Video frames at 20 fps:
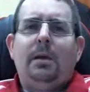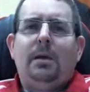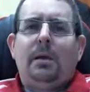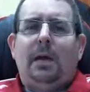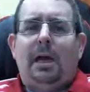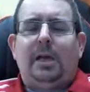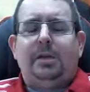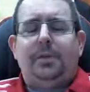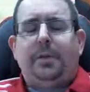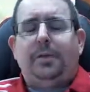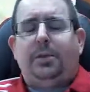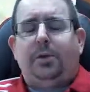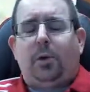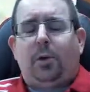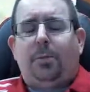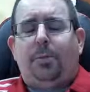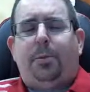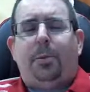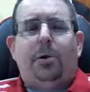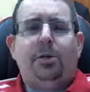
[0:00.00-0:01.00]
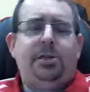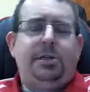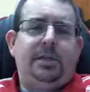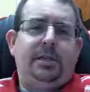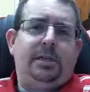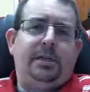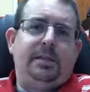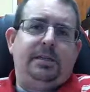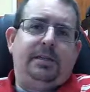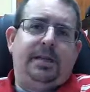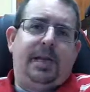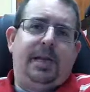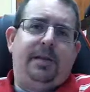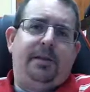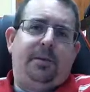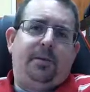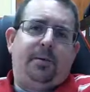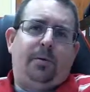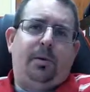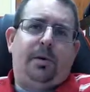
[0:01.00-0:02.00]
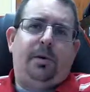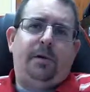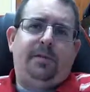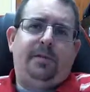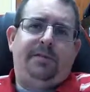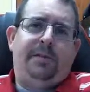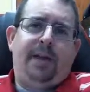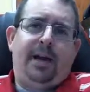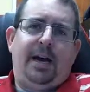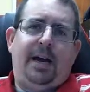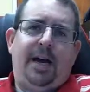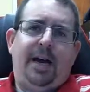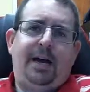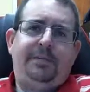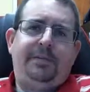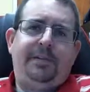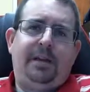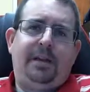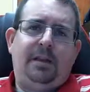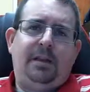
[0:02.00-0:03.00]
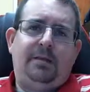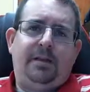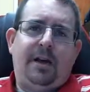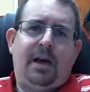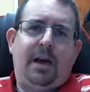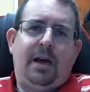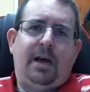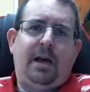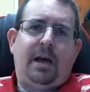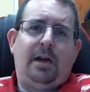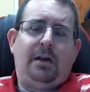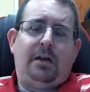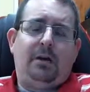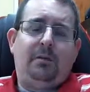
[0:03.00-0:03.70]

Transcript: Last week's Torah portion contained the words Ve'ahavta l'reacha